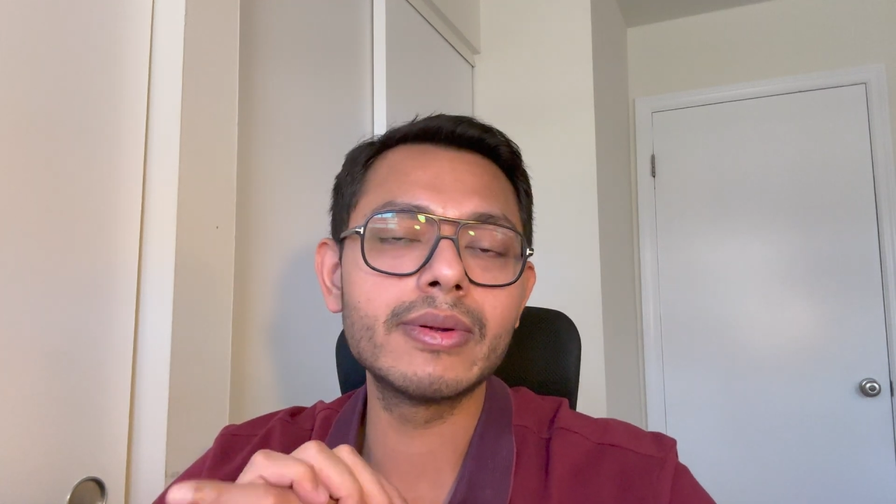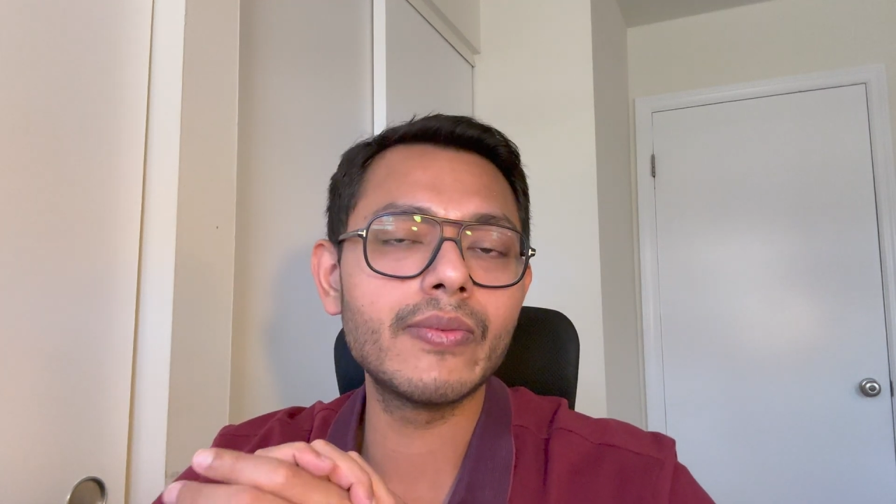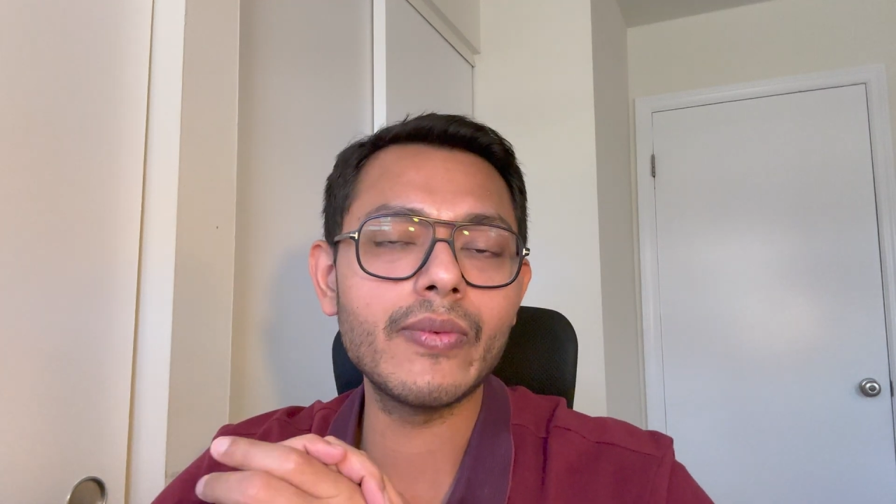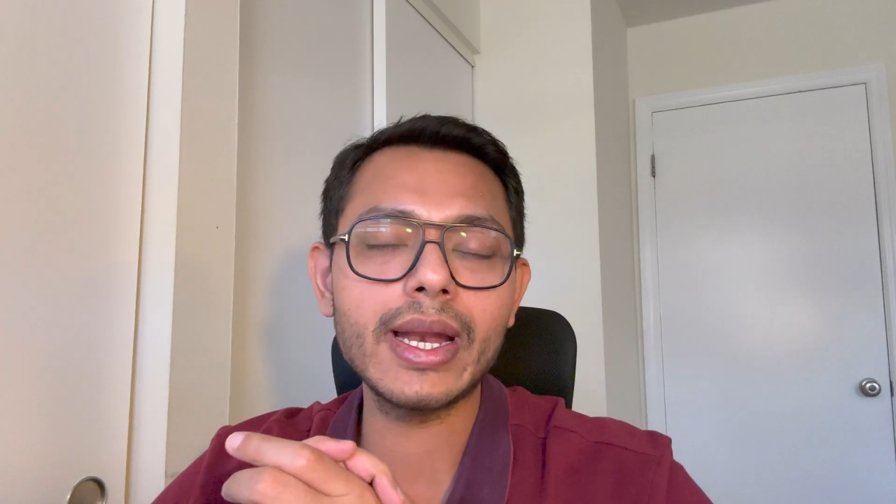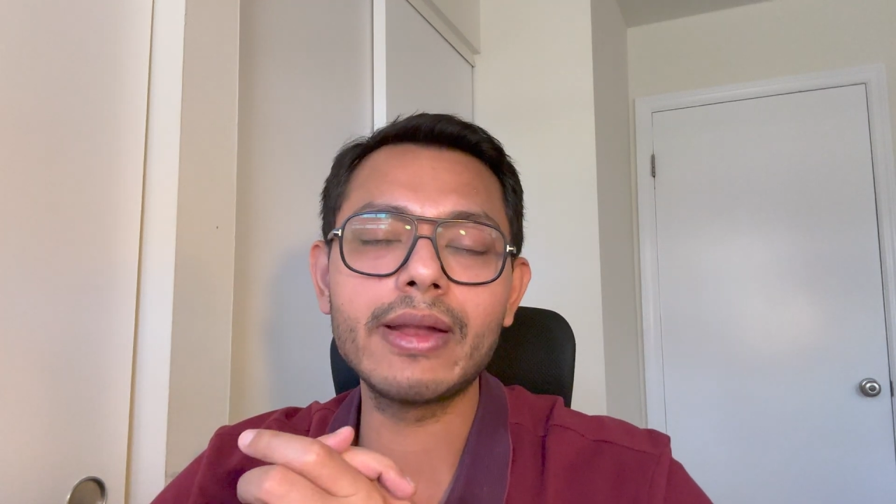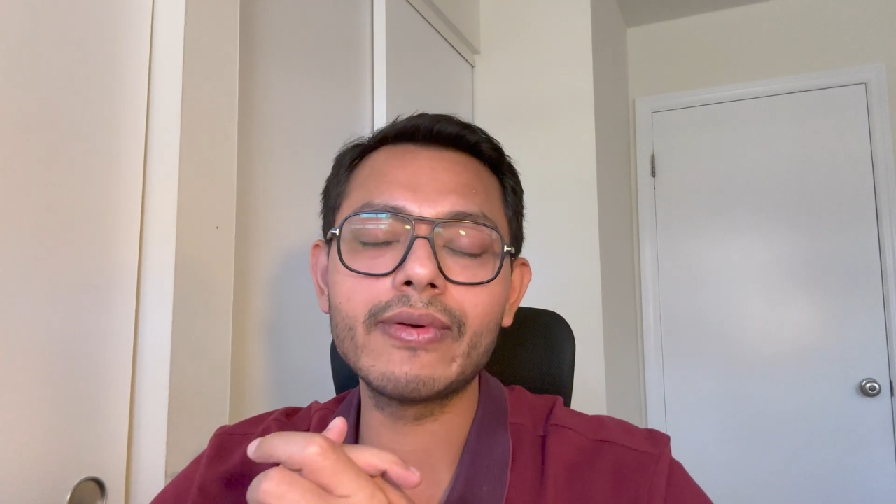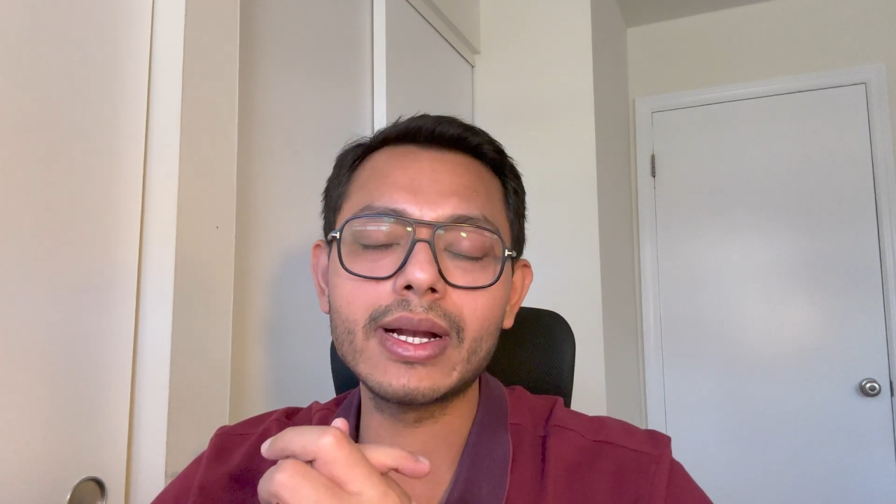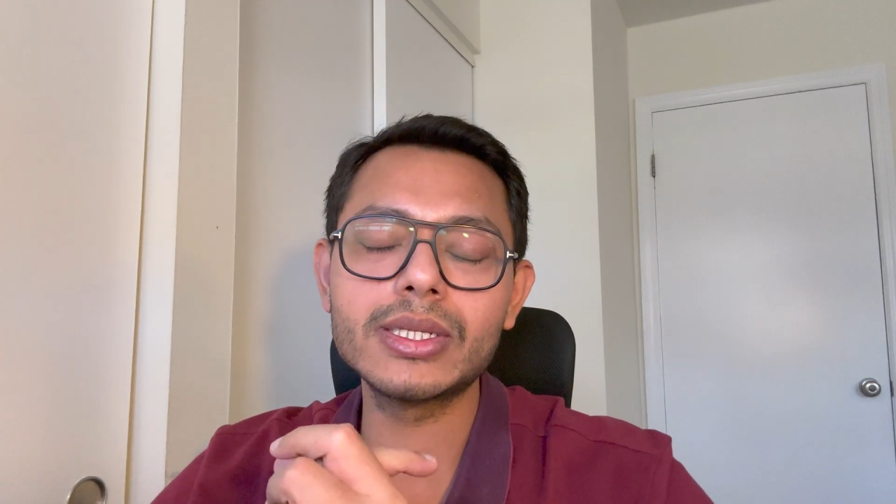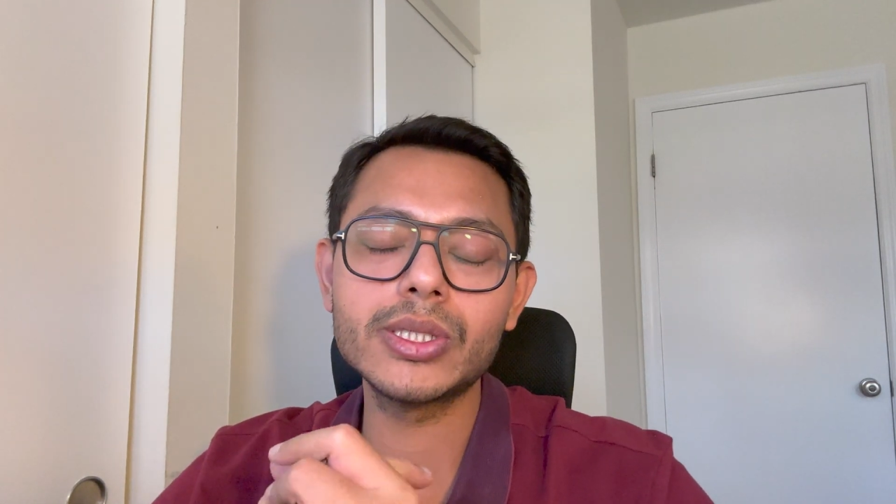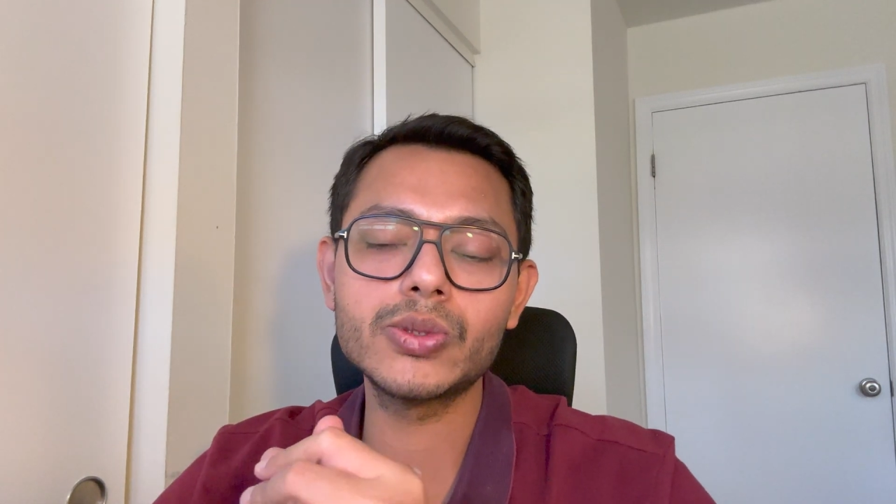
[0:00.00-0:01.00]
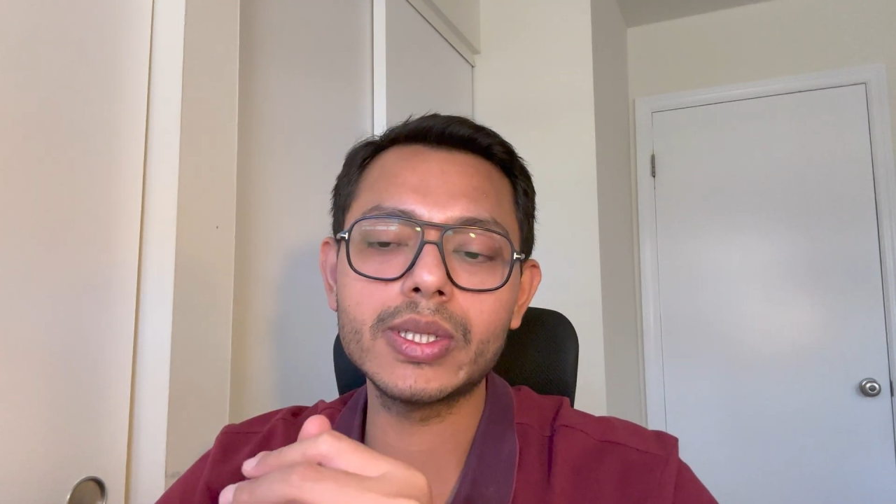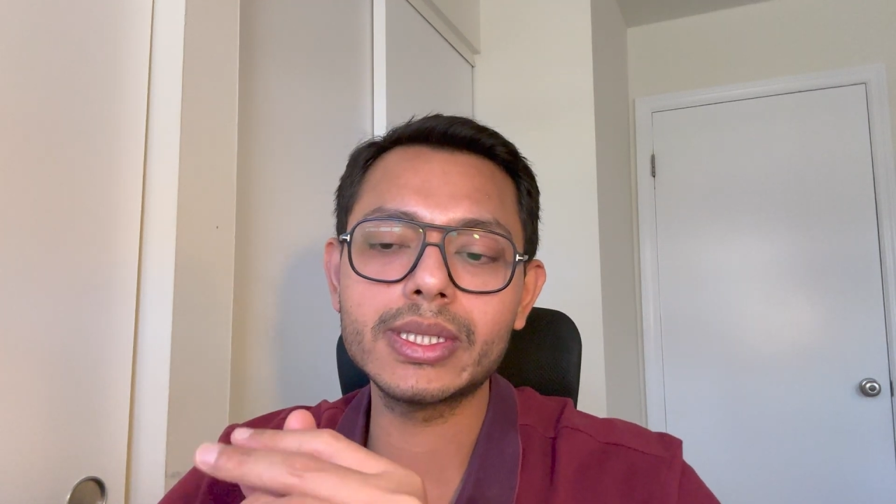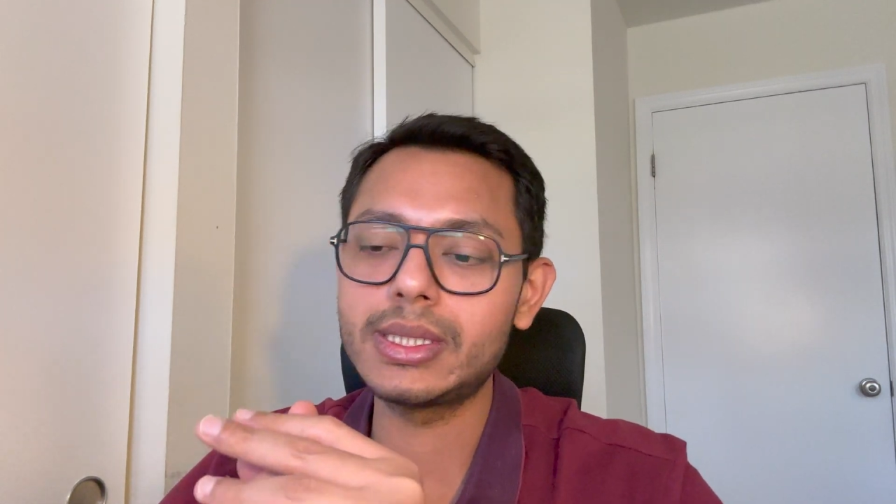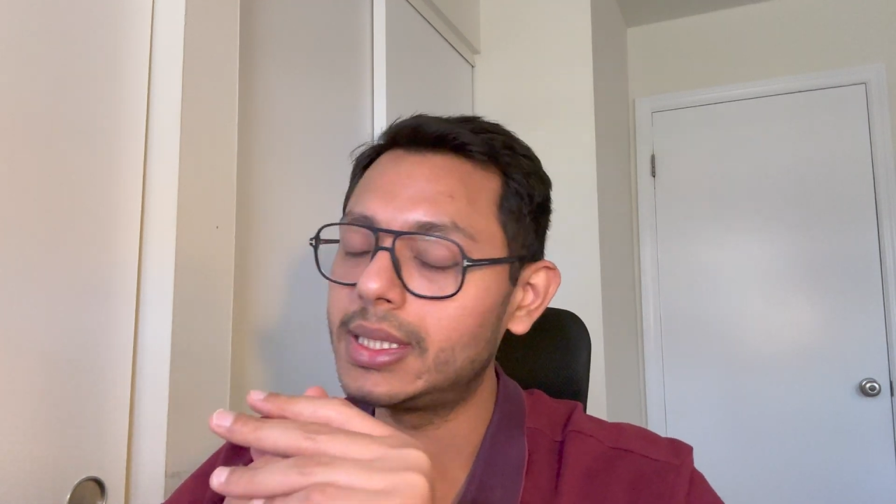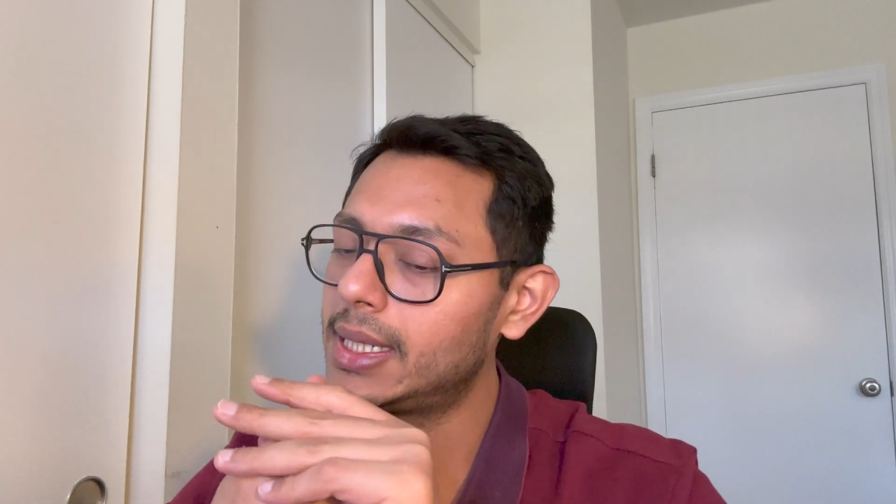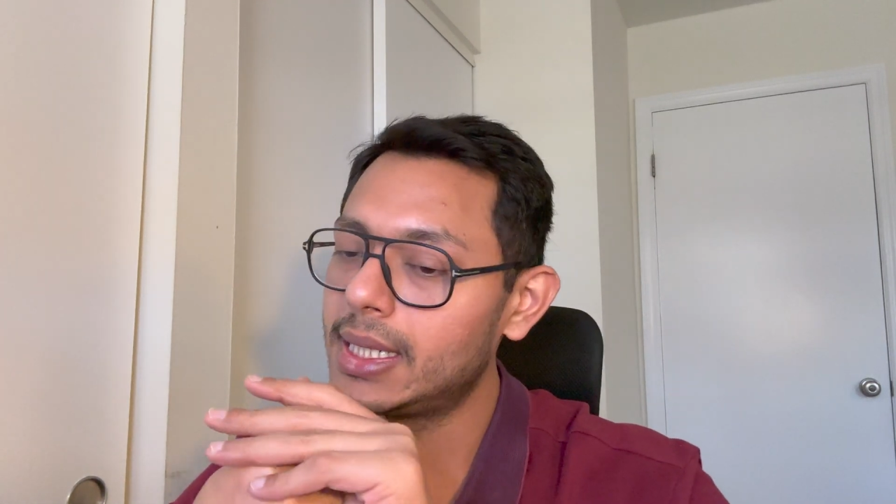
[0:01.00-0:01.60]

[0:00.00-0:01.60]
very difficult situation.